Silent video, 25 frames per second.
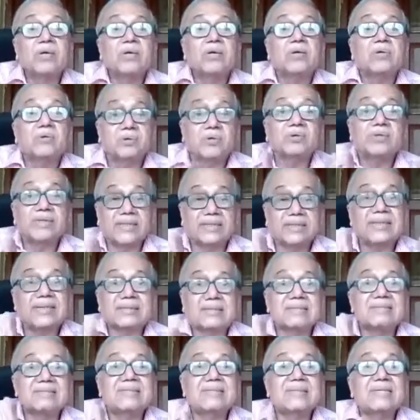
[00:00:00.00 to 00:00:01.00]
So that
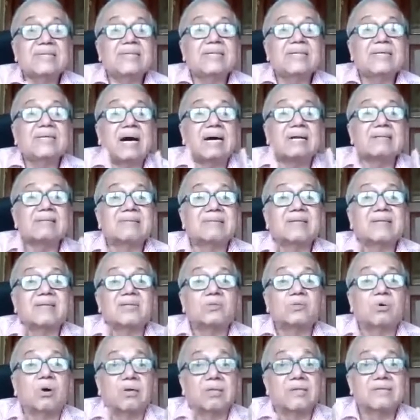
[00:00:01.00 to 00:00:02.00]
is the answer
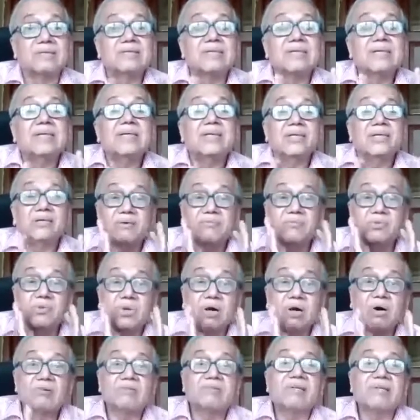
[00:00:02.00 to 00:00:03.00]
to all this. You have to
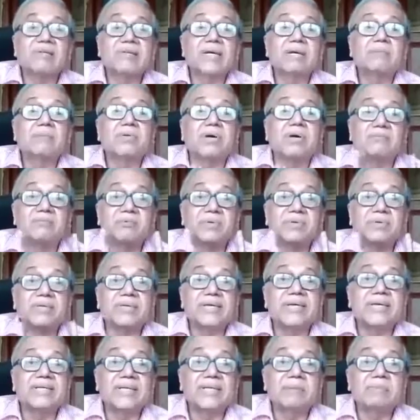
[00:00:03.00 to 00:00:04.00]
counsel them, you have to
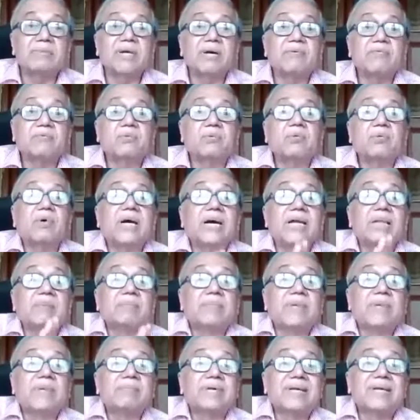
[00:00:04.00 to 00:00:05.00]
train them, you have to help
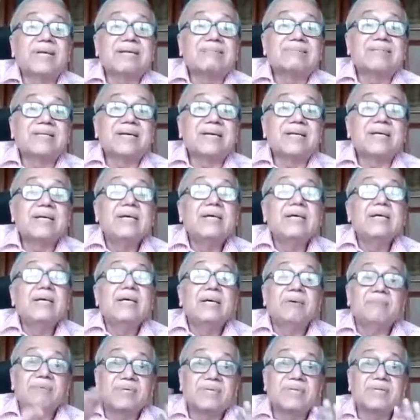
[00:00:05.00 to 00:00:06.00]
them raise their,
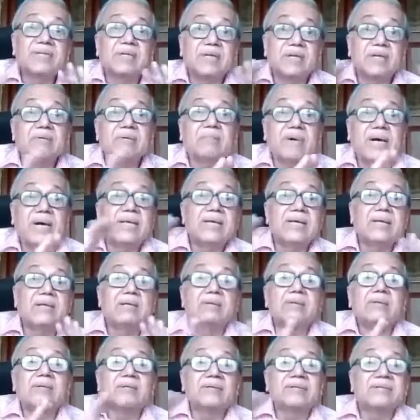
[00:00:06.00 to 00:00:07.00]
which in my
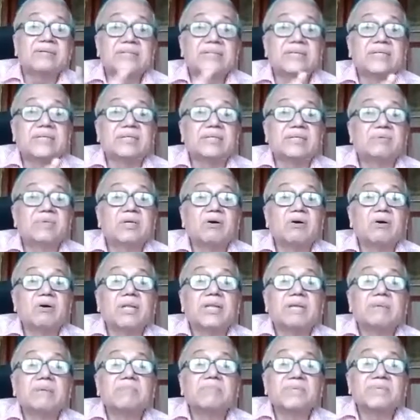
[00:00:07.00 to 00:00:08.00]
research, we call
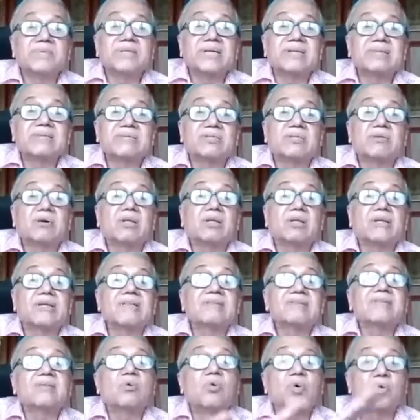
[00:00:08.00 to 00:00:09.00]
them stress
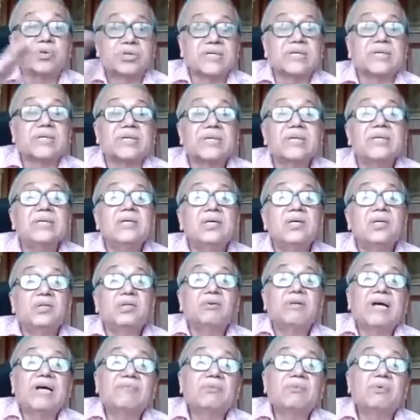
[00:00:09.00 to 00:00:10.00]
tolerance quotient. So
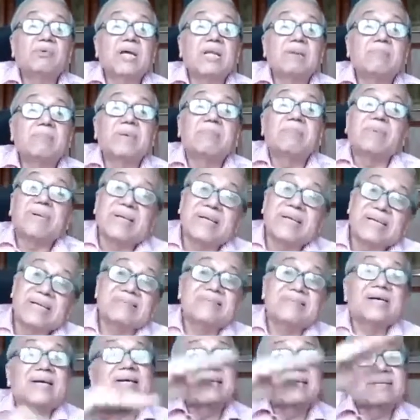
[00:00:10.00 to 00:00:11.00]
we'll have to help them
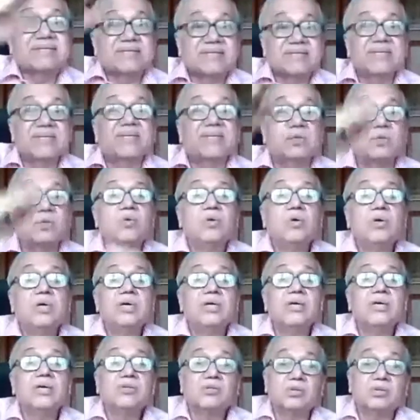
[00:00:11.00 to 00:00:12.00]
raise their STQ
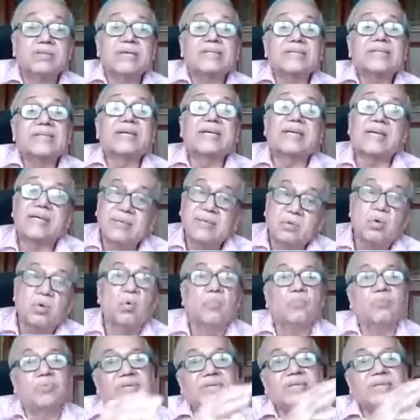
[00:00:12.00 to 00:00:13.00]
so that they can
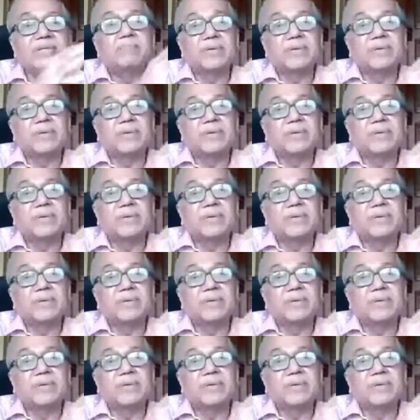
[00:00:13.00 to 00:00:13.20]
cope with it.